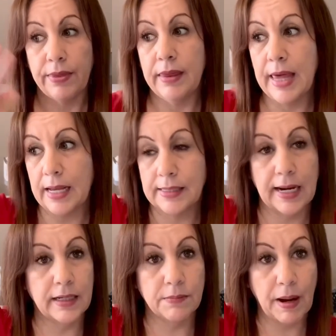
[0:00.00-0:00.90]
That
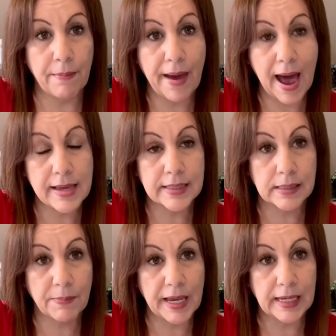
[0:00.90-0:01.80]
side is my mask
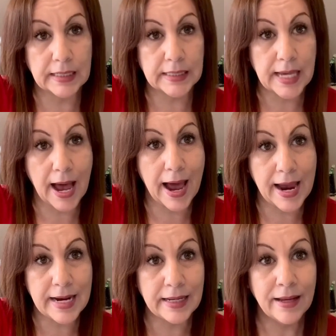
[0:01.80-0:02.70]
making
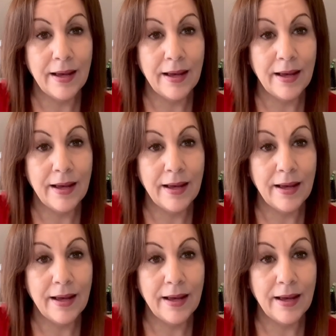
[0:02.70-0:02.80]
side.